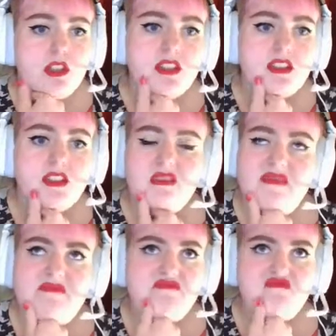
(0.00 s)
is
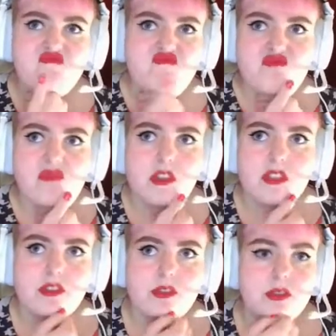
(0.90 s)

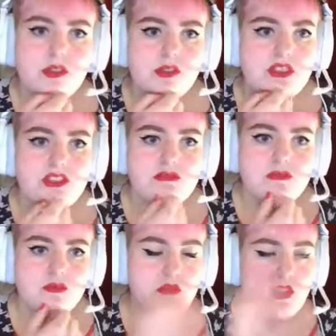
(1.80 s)
not so good, and
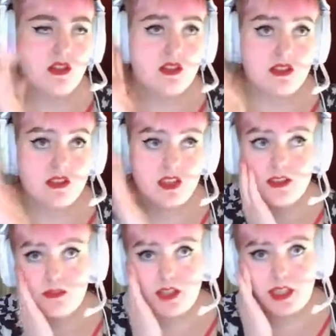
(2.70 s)
it's really